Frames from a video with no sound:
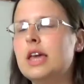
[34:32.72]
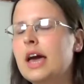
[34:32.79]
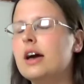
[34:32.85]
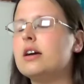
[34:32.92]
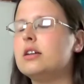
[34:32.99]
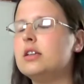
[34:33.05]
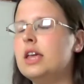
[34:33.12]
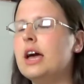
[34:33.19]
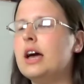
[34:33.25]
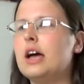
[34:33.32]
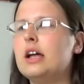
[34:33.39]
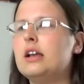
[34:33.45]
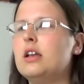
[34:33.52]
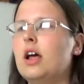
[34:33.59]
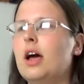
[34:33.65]
Yeah,
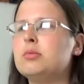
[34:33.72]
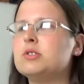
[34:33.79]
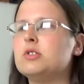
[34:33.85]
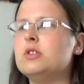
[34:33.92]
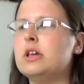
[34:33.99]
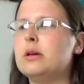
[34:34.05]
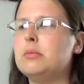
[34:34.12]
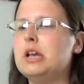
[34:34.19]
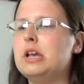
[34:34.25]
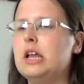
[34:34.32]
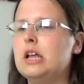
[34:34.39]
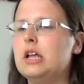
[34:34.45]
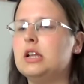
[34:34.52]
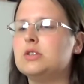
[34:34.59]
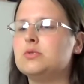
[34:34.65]
yeah, absolutely. I mean, it,
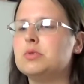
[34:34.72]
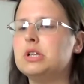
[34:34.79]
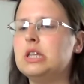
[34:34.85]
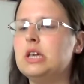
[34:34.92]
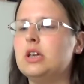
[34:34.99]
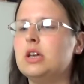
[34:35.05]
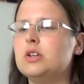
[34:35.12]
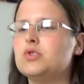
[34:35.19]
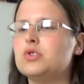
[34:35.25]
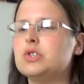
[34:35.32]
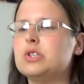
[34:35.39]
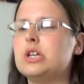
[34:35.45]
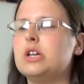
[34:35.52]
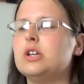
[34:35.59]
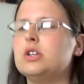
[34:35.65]
it's really
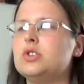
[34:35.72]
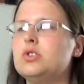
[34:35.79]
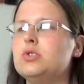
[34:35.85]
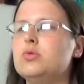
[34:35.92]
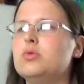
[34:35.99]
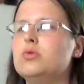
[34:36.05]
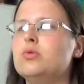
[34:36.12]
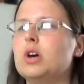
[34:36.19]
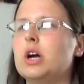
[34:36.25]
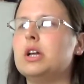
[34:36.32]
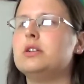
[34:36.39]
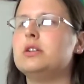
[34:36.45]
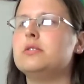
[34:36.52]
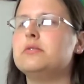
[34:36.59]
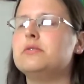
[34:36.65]
interesting to
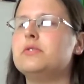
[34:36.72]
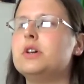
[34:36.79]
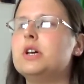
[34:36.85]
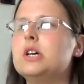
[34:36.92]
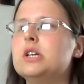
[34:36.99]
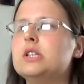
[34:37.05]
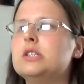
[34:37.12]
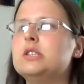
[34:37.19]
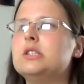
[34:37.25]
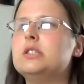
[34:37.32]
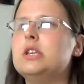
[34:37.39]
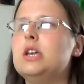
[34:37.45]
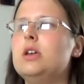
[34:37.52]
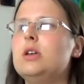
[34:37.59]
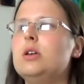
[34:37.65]
kind of
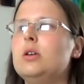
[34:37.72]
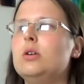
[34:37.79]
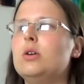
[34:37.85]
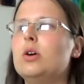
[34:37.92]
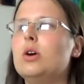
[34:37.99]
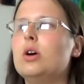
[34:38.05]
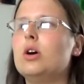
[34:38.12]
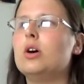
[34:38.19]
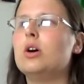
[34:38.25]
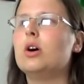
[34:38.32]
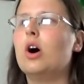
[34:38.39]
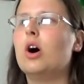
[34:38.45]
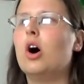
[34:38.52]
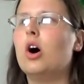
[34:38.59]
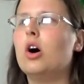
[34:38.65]
see
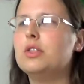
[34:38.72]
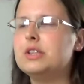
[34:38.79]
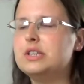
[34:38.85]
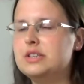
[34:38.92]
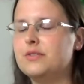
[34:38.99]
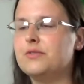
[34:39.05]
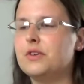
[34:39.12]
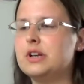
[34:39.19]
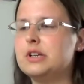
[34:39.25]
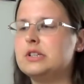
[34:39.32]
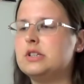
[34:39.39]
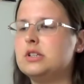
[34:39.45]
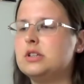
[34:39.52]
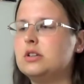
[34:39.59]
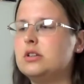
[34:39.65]
all the
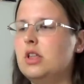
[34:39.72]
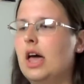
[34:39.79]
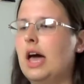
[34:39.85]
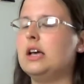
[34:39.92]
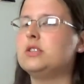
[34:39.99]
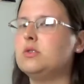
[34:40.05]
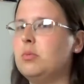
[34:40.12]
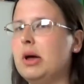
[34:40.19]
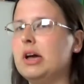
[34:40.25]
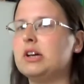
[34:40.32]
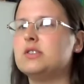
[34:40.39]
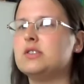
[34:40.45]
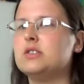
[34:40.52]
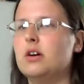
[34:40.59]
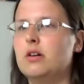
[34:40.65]
different
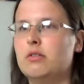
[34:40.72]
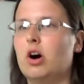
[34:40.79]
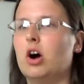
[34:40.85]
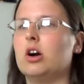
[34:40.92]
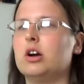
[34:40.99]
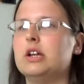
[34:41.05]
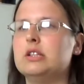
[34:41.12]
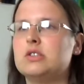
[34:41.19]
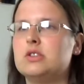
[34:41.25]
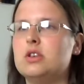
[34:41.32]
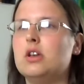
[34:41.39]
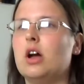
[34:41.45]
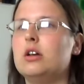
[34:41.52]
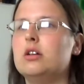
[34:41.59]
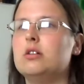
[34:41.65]
aspects of art and
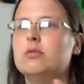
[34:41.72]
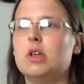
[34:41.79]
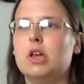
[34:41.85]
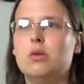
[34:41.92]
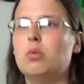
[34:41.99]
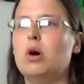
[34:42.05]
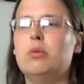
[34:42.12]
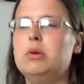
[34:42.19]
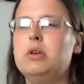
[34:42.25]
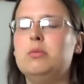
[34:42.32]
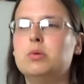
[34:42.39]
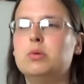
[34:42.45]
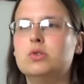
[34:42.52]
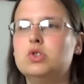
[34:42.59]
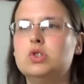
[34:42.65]
see kind of like what
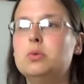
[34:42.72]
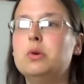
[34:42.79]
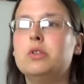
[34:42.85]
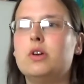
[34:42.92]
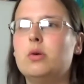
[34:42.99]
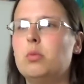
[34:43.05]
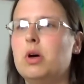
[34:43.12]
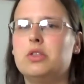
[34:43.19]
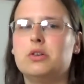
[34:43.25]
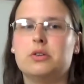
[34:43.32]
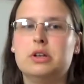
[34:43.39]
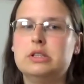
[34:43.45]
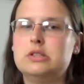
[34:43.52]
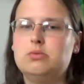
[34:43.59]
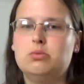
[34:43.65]
people do with it, whether
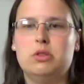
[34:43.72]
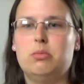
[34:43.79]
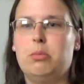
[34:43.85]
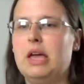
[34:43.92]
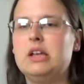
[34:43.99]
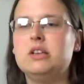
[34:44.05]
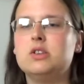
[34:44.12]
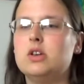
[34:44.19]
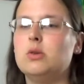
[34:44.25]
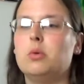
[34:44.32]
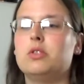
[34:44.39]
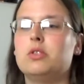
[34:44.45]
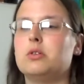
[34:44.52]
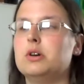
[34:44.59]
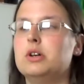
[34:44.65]
it's with painting,
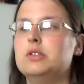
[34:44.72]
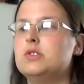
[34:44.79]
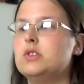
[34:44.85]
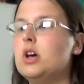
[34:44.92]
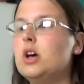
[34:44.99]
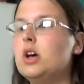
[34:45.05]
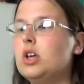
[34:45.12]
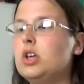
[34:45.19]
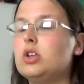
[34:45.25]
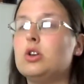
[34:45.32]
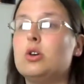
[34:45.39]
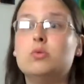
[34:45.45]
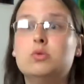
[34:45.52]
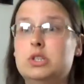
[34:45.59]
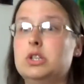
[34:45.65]
whether it's you
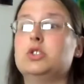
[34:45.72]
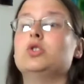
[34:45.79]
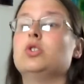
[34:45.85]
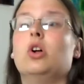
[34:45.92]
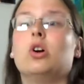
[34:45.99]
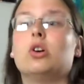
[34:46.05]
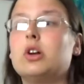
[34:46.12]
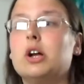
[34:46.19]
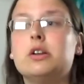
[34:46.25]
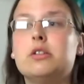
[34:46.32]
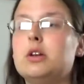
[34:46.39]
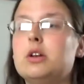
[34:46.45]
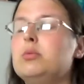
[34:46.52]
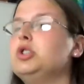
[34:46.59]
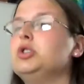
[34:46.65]
know digital art, kind of
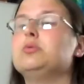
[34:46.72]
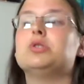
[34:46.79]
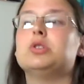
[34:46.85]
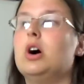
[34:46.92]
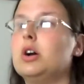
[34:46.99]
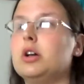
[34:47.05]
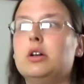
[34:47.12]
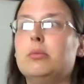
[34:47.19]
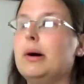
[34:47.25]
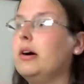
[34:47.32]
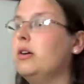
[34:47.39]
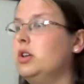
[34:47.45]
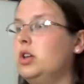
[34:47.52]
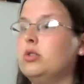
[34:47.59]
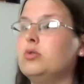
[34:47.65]
like what you were talking
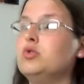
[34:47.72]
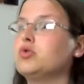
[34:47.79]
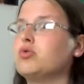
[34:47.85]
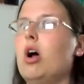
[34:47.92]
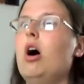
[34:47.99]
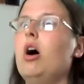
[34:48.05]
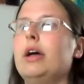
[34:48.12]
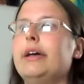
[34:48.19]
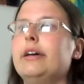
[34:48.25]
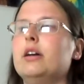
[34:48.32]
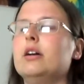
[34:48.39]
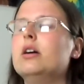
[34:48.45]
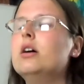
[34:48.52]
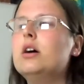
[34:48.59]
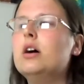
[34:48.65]
about, you know,
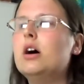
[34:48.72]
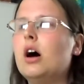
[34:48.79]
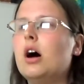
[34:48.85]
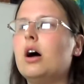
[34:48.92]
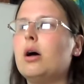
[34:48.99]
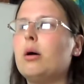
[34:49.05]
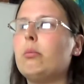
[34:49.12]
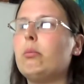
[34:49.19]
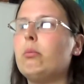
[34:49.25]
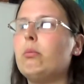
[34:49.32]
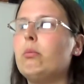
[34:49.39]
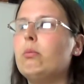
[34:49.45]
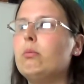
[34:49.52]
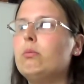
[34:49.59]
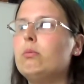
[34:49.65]
drawing
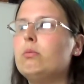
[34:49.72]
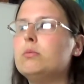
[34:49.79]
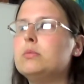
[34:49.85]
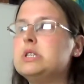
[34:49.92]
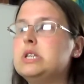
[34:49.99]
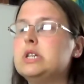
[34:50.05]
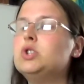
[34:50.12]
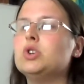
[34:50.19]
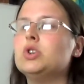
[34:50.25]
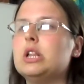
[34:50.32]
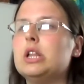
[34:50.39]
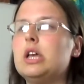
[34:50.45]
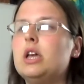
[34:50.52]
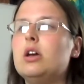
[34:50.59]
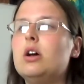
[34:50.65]
um,
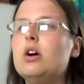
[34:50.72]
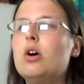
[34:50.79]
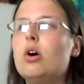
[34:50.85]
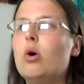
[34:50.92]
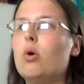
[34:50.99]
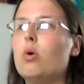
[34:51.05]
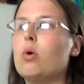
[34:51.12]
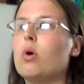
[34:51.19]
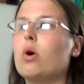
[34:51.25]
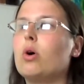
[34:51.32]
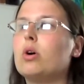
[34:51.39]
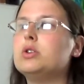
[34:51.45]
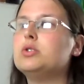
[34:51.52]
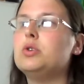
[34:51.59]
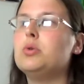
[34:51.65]
digitally.
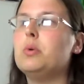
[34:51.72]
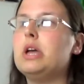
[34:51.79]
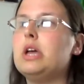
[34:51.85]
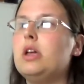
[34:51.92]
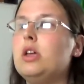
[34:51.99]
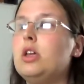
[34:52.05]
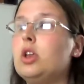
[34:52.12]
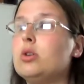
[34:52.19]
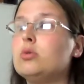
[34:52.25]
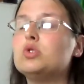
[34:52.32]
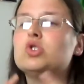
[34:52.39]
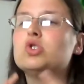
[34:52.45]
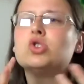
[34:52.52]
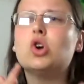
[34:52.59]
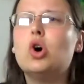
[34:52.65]
Or, or doing you know
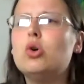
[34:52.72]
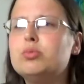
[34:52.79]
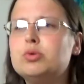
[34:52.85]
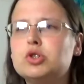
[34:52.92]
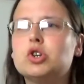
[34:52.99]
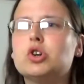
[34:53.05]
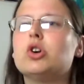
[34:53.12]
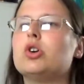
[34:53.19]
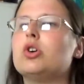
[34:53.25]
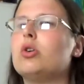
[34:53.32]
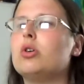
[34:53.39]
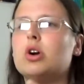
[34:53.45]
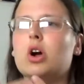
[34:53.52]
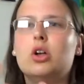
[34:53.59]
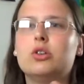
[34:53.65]
sculpture
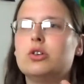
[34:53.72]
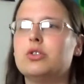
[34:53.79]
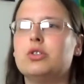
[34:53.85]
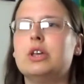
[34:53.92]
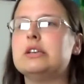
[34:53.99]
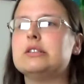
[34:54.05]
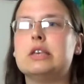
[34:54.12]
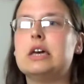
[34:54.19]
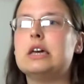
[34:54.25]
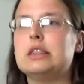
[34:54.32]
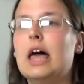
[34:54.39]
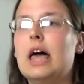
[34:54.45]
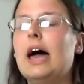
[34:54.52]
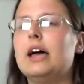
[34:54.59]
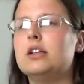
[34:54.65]
or other things like
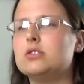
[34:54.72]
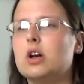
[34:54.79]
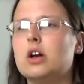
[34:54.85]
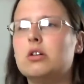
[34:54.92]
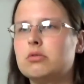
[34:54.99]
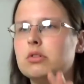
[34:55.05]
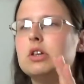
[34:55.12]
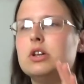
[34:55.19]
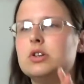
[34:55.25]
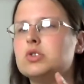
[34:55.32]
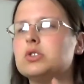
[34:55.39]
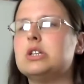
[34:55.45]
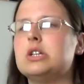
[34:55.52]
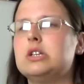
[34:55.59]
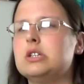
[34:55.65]
that it's kind of really
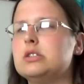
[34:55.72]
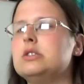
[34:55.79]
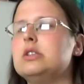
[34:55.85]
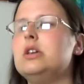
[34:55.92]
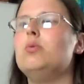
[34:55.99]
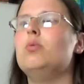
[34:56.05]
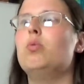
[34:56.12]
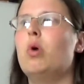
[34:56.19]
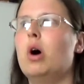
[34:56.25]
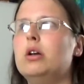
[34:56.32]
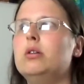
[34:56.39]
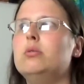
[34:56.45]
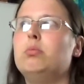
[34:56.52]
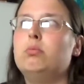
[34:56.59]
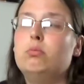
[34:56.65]
interesting to see
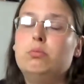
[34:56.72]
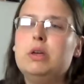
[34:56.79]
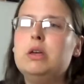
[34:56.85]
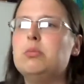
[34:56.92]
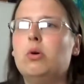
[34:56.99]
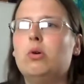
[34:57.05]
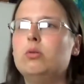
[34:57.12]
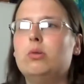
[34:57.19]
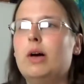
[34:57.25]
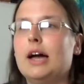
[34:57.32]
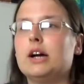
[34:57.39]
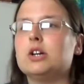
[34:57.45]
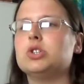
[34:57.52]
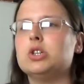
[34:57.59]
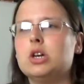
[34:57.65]
what people
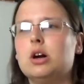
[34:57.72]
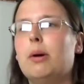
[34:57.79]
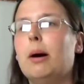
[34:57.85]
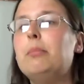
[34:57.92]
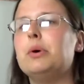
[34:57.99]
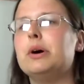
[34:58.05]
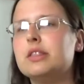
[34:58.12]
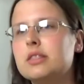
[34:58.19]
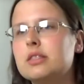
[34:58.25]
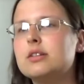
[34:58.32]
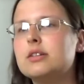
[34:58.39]
actually come up with.